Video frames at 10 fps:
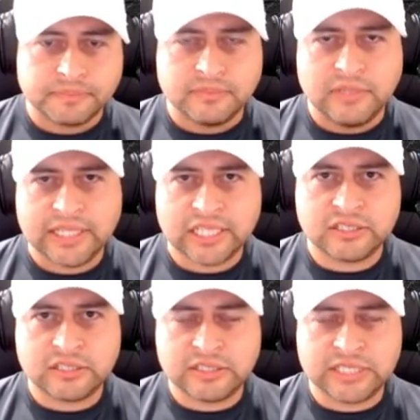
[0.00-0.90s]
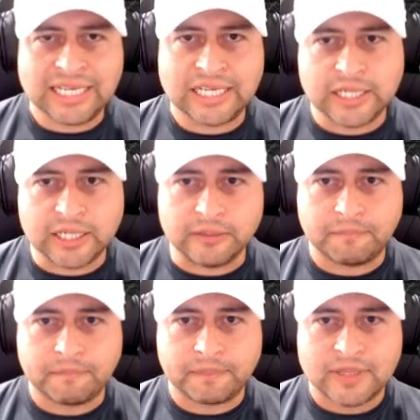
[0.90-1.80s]
Let that sink in.
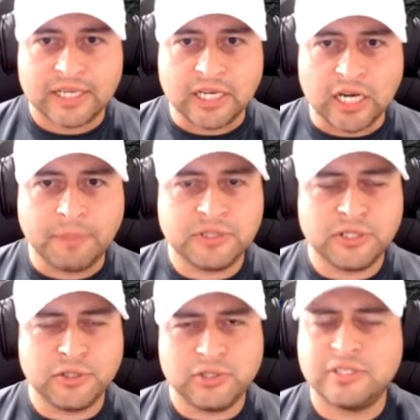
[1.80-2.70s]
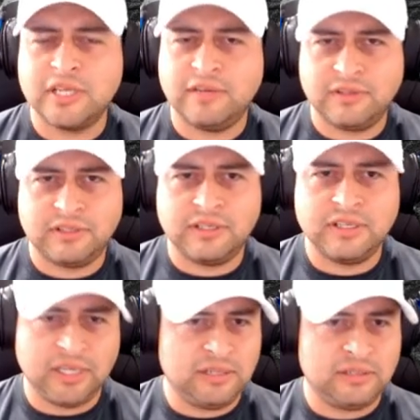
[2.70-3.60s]
Up to 7
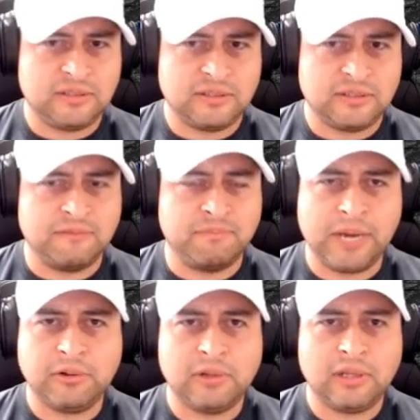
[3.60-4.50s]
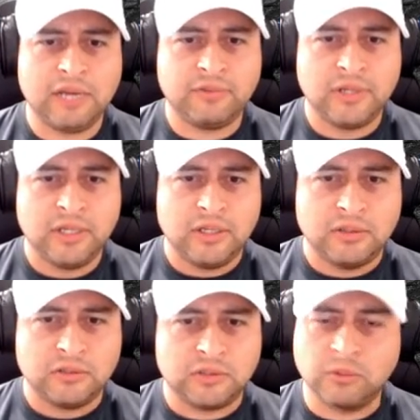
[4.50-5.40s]
days of battery life.
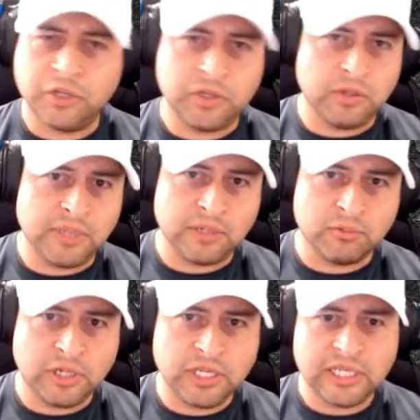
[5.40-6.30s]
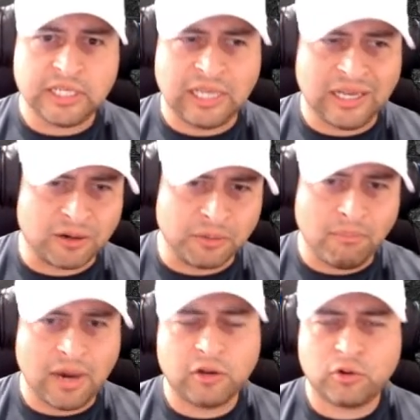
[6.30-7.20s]
So what do you mean? Running it like on
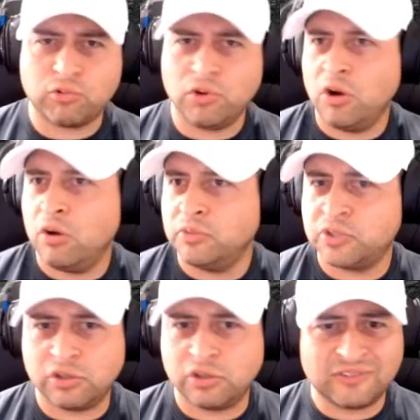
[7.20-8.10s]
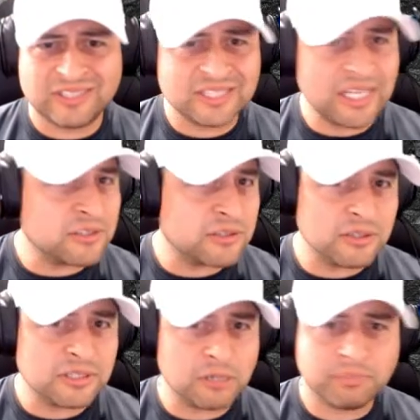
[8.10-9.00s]
monochrome, turning off the
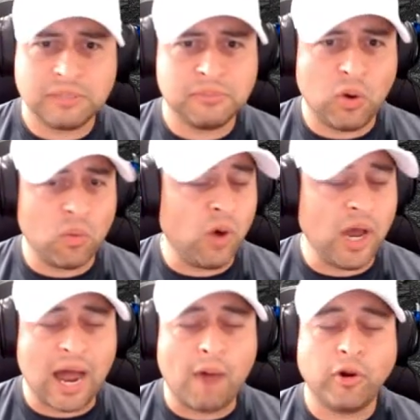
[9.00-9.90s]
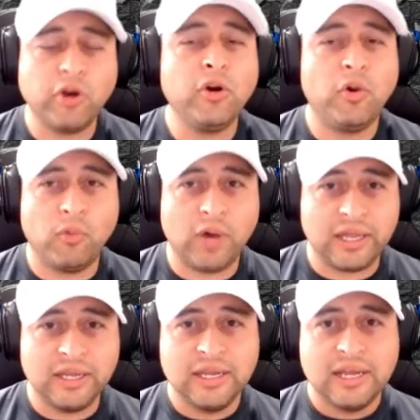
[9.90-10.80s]
sensors, airplane mode, what? I want to know
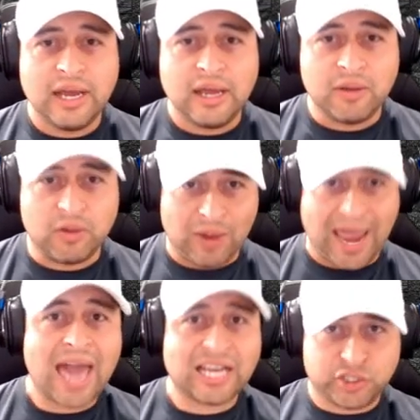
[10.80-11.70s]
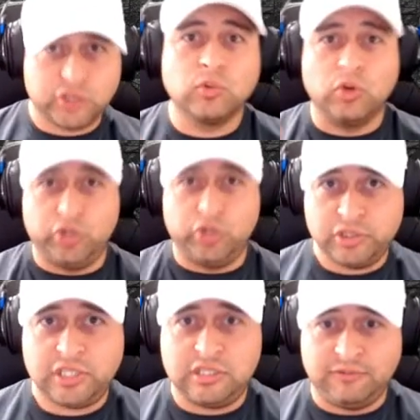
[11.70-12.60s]
what actual
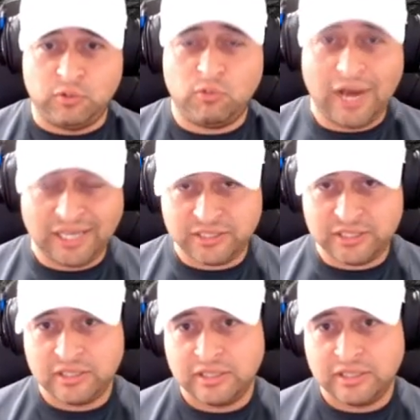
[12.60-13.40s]
usage of a watch.